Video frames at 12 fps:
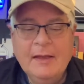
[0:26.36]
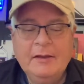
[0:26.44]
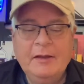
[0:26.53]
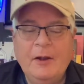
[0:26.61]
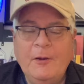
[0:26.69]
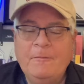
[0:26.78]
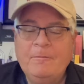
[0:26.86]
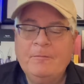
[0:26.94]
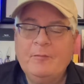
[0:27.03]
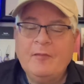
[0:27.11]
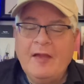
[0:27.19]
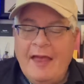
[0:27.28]
You know,
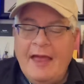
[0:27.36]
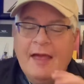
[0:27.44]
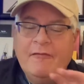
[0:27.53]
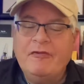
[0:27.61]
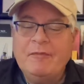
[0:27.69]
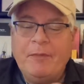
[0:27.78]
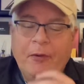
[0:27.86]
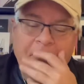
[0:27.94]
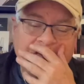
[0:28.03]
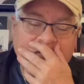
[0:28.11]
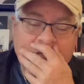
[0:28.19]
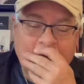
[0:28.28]
every
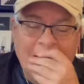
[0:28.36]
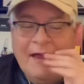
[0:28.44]
person,